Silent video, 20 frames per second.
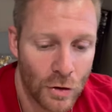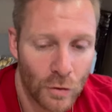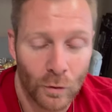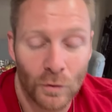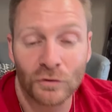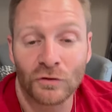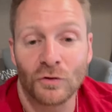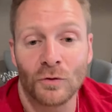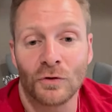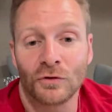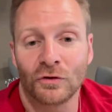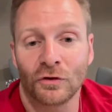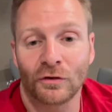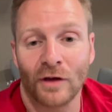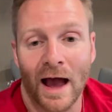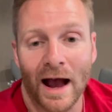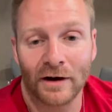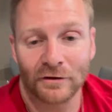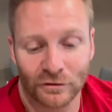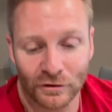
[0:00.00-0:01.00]
when she was just
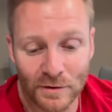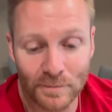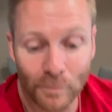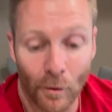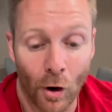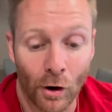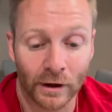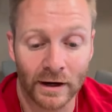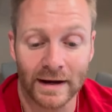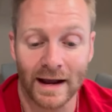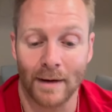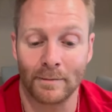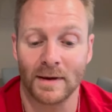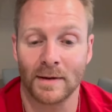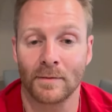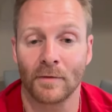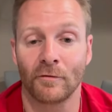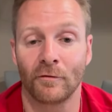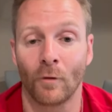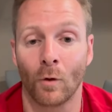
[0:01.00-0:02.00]
actually barking at me
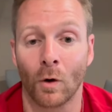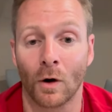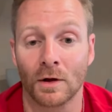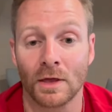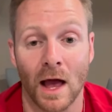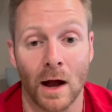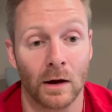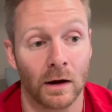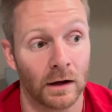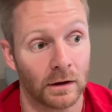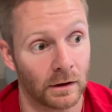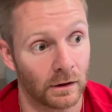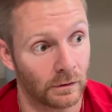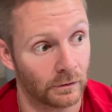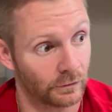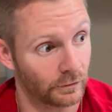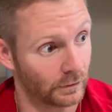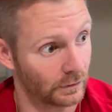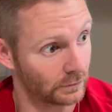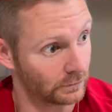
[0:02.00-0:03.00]
before. And I, and I
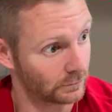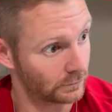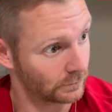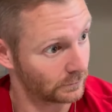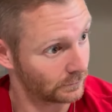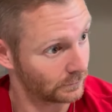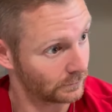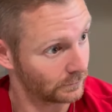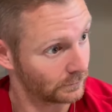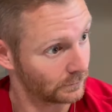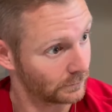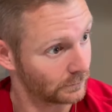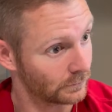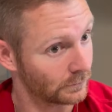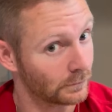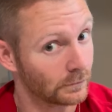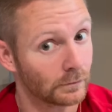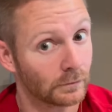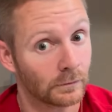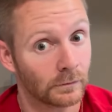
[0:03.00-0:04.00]
was like,
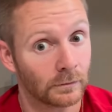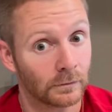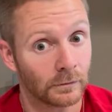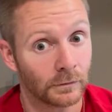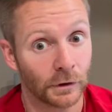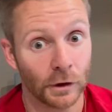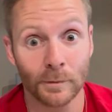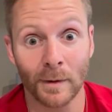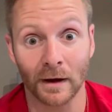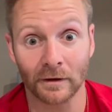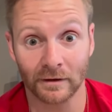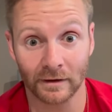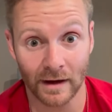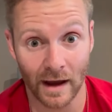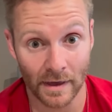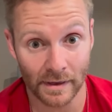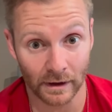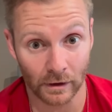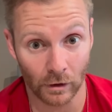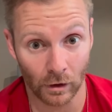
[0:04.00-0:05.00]
you about to
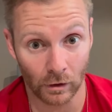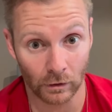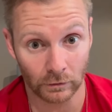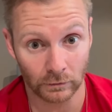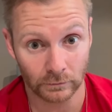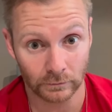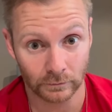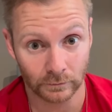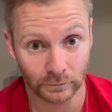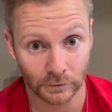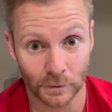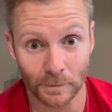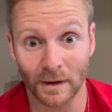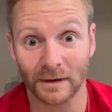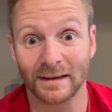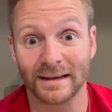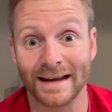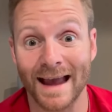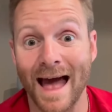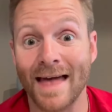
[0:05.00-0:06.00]
get it, girl. You about
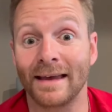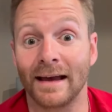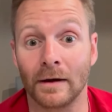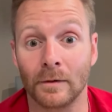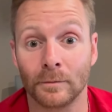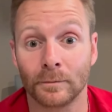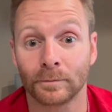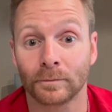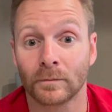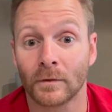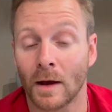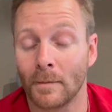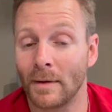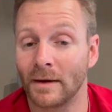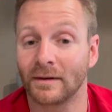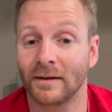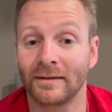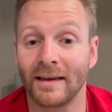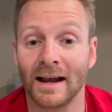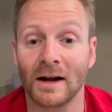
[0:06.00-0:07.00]
to get it. I'm
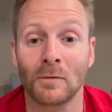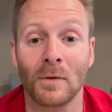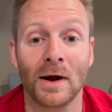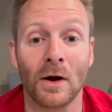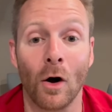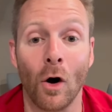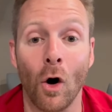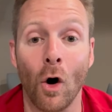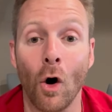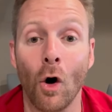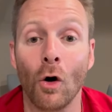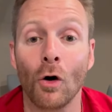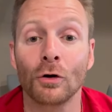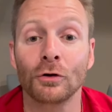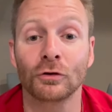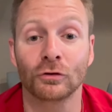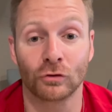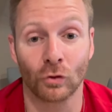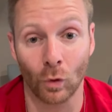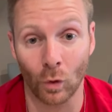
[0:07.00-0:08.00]
about to take away all
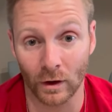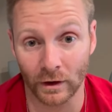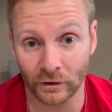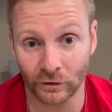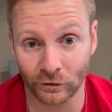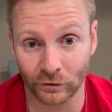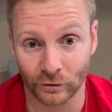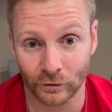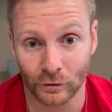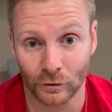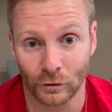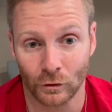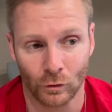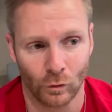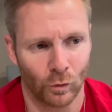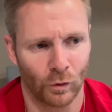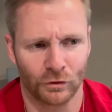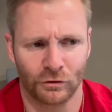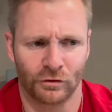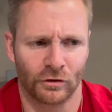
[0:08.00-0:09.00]
your toys,
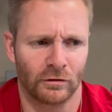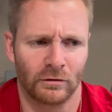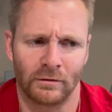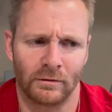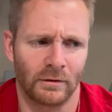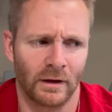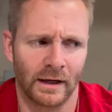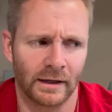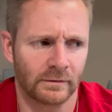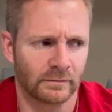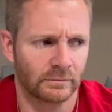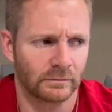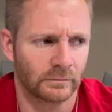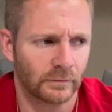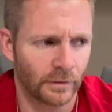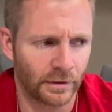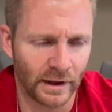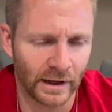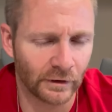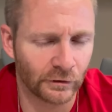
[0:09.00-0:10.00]
which are like
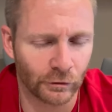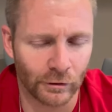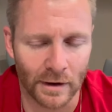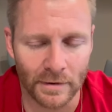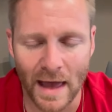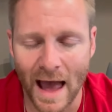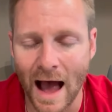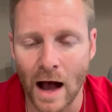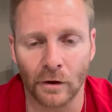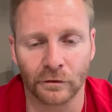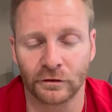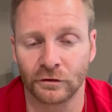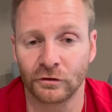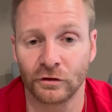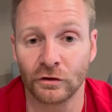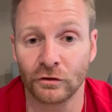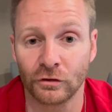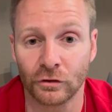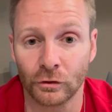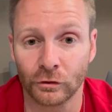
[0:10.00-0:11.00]
things around the house that
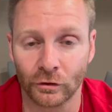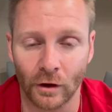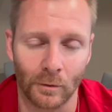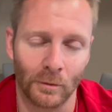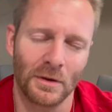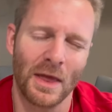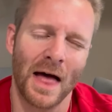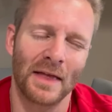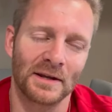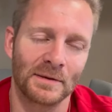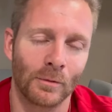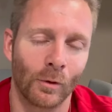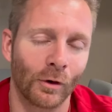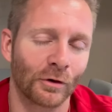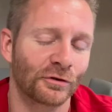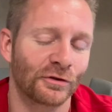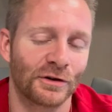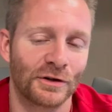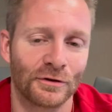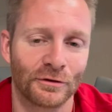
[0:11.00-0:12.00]
she shoes on. Well, not anymore,
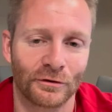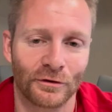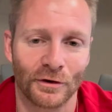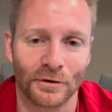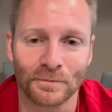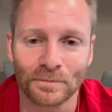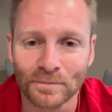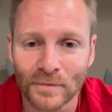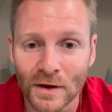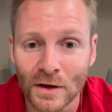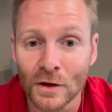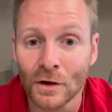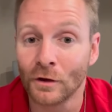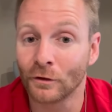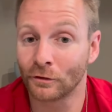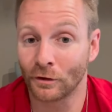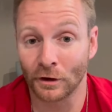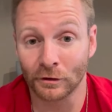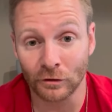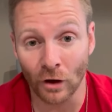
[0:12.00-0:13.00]
she used to.
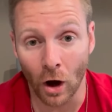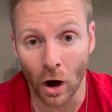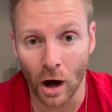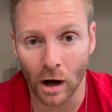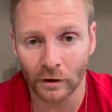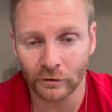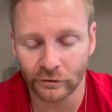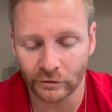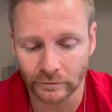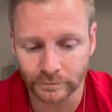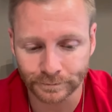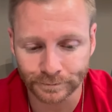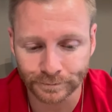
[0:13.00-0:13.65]
So the dogs.